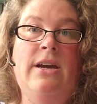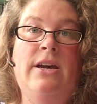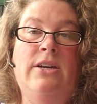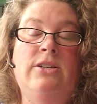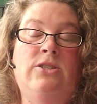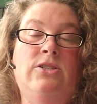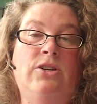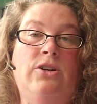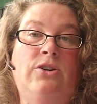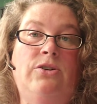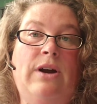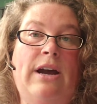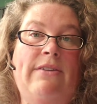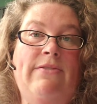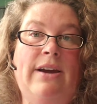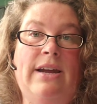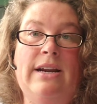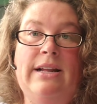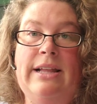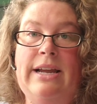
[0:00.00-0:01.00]
So I've
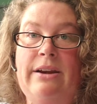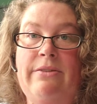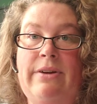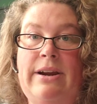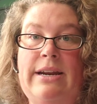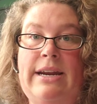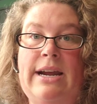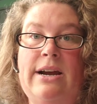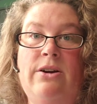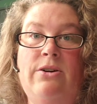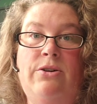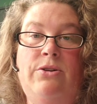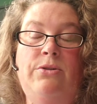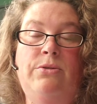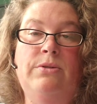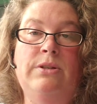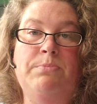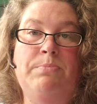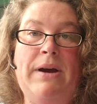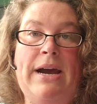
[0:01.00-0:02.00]
got a client right now who
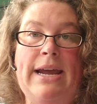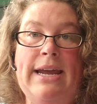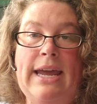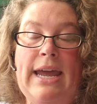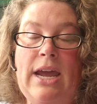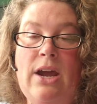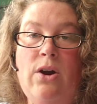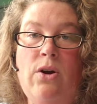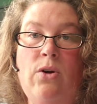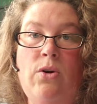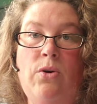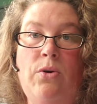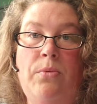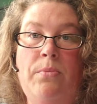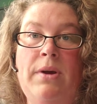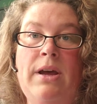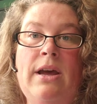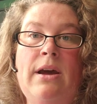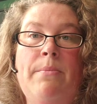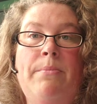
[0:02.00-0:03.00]
was buying a
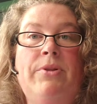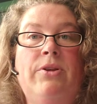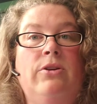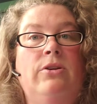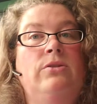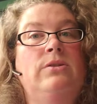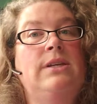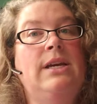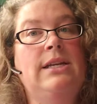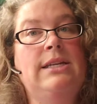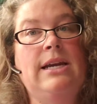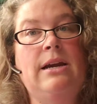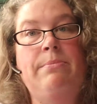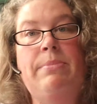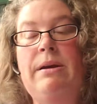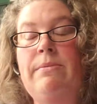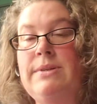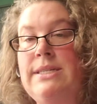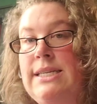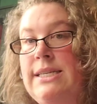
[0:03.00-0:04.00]
home, but they're using a down
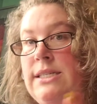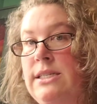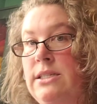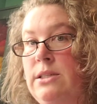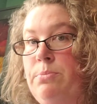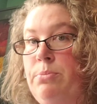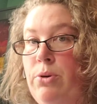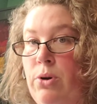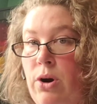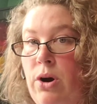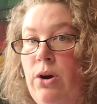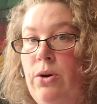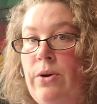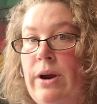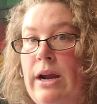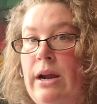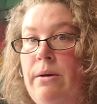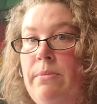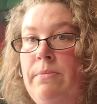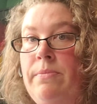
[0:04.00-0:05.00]
payment assistance
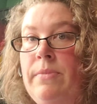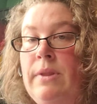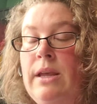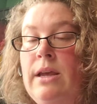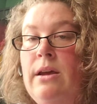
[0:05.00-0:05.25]
program,